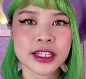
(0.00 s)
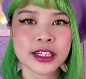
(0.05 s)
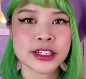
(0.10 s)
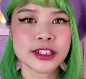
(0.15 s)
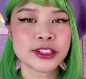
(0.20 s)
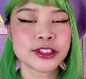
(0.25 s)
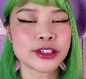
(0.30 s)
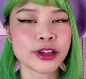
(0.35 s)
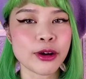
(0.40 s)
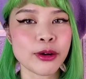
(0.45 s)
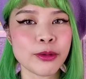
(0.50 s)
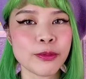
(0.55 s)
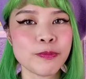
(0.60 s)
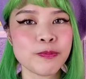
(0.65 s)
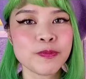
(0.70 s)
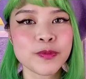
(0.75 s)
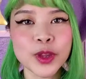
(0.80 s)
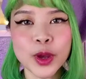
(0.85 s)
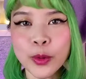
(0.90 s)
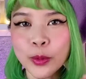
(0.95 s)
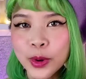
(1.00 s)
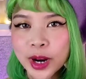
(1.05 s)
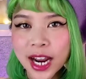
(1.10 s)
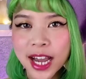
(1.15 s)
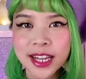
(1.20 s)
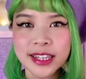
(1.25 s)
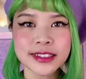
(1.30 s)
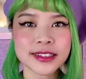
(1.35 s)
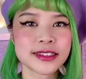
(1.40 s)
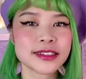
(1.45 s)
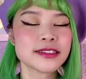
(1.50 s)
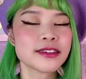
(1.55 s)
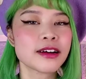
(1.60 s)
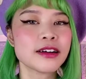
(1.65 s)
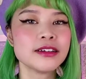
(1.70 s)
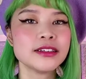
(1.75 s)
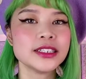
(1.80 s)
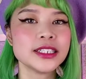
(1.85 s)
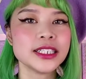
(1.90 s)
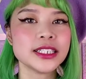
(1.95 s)
So when I
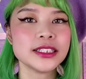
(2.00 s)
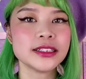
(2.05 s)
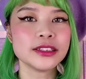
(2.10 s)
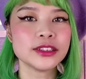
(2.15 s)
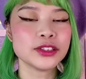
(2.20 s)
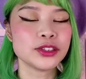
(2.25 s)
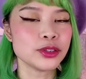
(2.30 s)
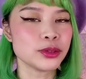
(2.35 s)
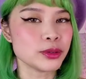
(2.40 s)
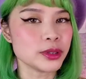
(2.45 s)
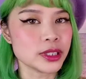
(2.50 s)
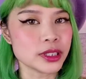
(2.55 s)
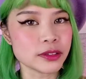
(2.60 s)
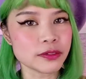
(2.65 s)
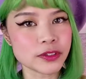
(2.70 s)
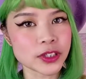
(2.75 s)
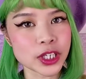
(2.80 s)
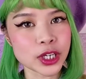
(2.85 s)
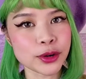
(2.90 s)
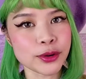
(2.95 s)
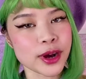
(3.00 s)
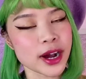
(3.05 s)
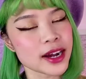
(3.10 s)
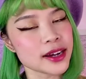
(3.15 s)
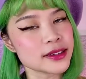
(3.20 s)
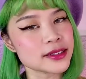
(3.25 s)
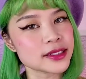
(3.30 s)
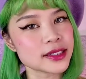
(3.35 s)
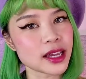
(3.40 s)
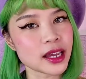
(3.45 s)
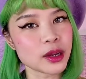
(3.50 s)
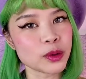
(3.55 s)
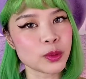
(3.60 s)
started doing video content,